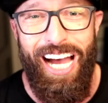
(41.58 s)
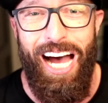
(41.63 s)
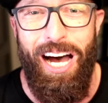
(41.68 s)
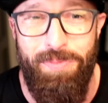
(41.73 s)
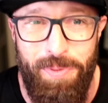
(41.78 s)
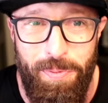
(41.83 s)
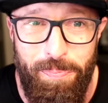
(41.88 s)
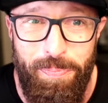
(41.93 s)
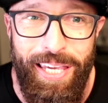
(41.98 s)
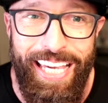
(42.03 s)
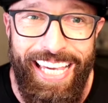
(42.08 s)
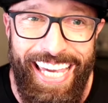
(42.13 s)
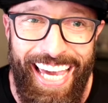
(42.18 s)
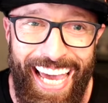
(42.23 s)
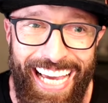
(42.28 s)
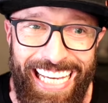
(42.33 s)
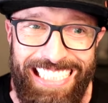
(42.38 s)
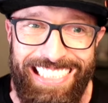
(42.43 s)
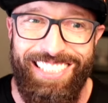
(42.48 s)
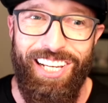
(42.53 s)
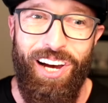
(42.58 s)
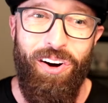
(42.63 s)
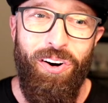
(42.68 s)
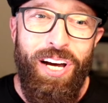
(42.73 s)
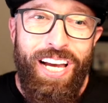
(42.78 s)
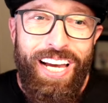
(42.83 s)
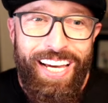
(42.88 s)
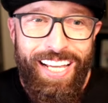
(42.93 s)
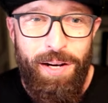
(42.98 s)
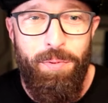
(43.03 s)
I'm a PK. So
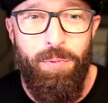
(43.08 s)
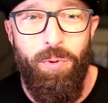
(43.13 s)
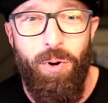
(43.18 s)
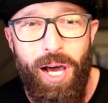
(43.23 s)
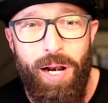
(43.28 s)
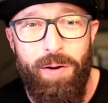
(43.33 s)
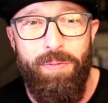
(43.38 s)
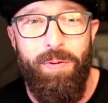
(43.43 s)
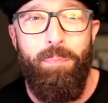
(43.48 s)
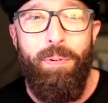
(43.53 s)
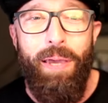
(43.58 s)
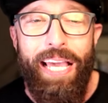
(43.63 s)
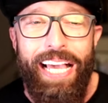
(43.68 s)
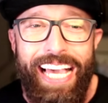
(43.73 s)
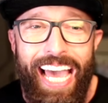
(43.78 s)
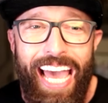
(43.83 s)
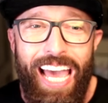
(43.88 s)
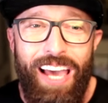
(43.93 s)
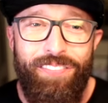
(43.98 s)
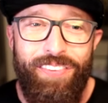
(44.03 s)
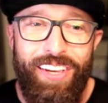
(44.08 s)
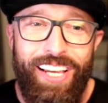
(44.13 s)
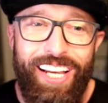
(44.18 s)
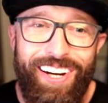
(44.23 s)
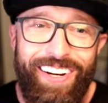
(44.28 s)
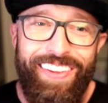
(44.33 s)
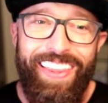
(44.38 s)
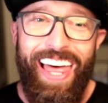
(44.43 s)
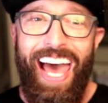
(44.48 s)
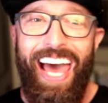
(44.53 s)
number one, I'm a PK if you
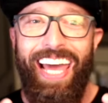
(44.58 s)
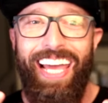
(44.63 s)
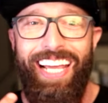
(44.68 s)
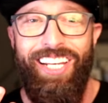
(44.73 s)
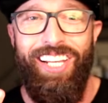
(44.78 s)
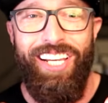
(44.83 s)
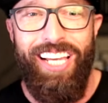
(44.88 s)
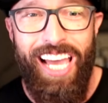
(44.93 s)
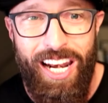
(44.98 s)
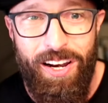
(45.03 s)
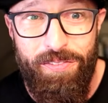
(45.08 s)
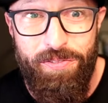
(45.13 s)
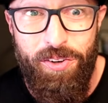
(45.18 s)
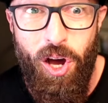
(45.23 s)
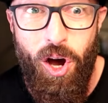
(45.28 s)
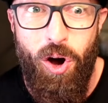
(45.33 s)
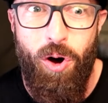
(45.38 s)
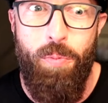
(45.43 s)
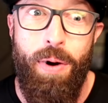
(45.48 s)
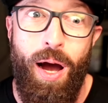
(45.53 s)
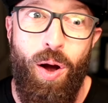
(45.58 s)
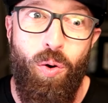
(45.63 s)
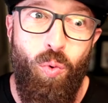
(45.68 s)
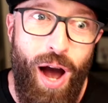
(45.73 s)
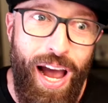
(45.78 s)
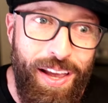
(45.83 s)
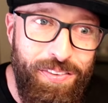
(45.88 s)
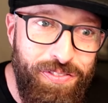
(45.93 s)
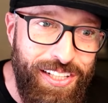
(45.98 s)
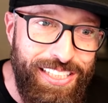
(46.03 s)
hear that, and you kind of know my
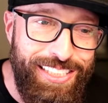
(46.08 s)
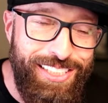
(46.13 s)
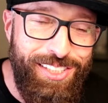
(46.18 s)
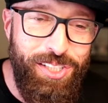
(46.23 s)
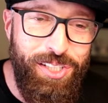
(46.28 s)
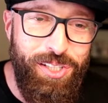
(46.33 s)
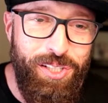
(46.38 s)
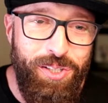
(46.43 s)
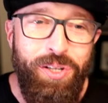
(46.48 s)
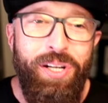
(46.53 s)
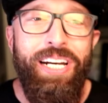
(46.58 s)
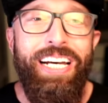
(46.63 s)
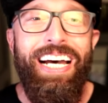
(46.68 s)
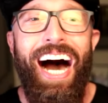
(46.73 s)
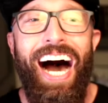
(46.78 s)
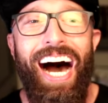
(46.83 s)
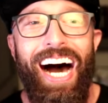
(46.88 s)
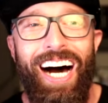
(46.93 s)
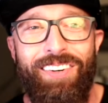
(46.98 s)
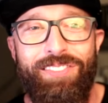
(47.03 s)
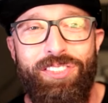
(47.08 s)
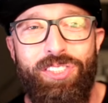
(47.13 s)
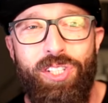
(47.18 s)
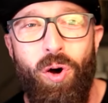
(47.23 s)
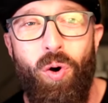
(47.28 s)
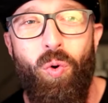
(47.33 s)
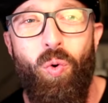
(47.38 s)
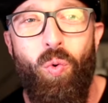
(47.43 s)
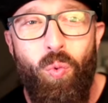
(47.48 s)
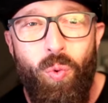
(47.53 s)
wife is too.
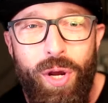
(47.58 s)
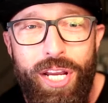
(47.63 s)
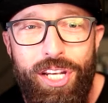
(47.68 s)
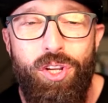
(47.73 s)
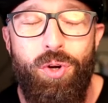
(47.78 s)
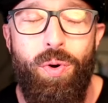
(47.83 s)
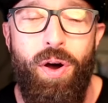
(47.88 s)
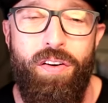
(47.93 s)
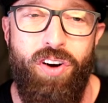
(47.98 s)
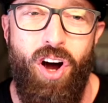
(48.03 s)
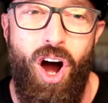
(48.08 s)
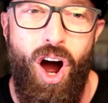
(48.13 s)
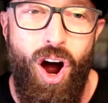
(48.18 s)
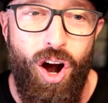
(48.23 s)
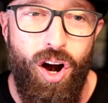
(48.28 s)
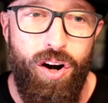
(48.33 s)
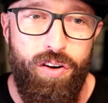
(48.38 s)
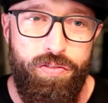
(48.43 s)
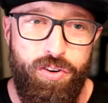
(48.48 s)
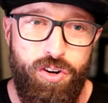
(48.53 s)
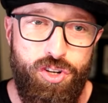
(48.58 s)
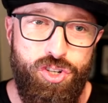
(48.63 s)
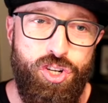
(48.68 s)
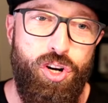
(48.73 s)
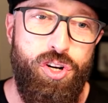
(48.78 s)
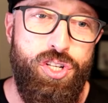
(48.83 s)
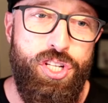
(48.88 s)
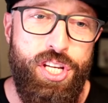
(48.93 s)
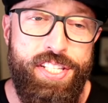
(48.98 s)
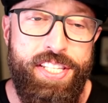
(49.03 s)
So we do have a heart for
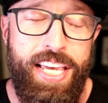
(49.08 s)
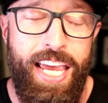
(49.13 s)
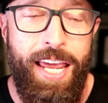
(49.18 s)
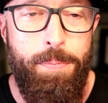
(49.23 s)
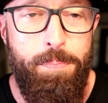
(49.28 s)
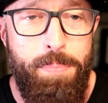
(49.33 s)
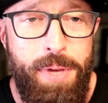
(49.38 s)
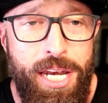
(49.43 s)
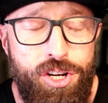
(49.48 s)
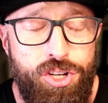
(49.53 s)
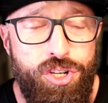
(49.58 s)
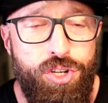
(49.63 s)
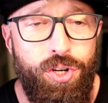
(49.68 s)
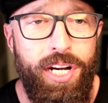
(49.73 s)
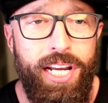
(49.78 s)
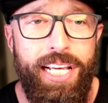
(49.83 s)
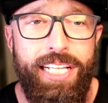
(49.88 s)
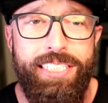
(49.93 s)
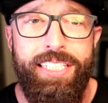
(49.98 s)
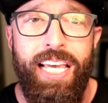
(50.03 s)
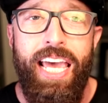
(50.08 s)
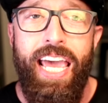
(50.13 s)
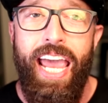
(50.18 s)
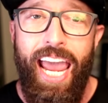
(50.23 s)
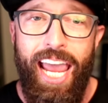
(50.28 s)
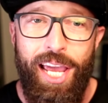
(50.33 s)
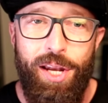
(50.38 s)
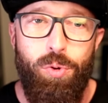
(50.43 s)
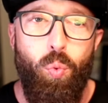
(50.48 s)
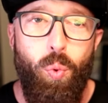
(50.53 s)
churches and ministries,
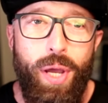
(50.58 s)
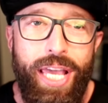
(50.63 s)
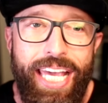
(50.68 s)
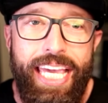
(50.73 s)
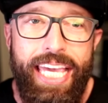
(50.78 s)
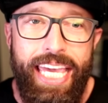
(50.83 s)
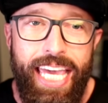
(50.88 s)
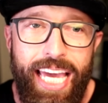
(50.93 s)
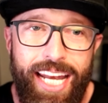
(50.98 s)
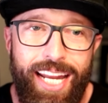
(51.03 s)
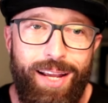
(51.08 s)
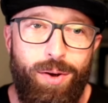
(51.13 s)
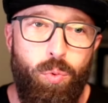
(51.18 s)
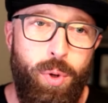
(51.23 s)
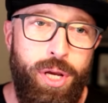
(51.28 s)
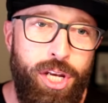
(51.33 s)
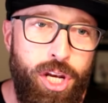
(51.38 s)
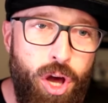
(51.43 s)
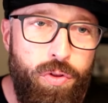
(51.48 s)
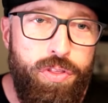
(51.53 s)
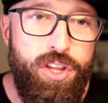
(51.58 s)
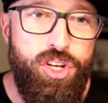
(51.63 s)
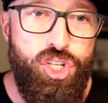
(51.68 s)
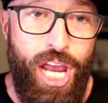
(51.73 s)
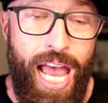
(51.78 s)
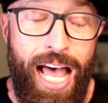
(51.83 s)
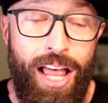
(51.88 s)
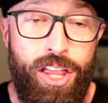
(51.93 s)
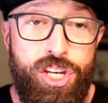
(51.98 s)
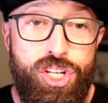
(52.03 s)
and we get it. We know the
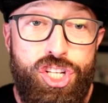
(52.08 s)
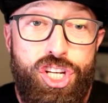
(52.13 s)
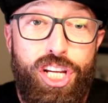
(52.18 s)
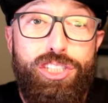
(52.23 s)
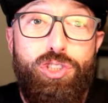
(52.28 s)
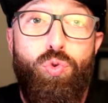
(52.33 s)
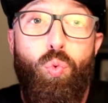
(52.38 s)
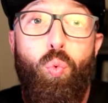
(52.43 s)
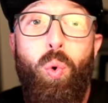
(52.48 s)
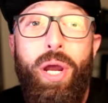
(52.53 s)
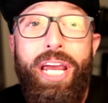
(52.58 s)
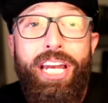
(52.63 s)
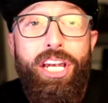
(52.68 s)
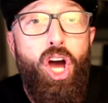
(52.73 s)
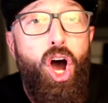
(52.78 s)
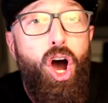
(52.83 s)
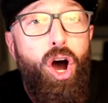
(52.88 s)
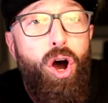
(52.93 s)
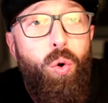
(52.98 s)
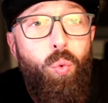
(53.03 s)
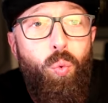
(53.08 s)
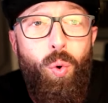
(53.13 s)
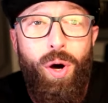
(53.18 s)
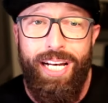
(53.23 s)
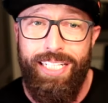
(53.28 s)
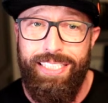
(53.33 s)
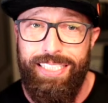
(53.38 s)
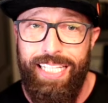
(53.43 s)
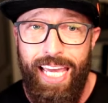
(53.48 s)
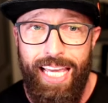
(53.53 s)
challenges. We know what
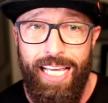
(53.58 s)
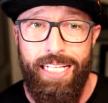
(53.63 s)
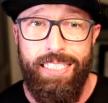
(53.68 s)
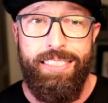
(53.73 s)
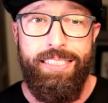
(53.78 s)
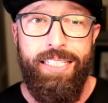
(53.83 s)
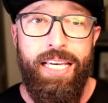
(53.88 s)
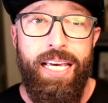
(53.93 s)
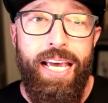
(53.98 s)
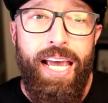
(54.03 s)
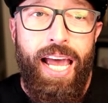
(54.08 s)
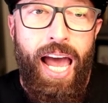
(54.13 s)
it takes.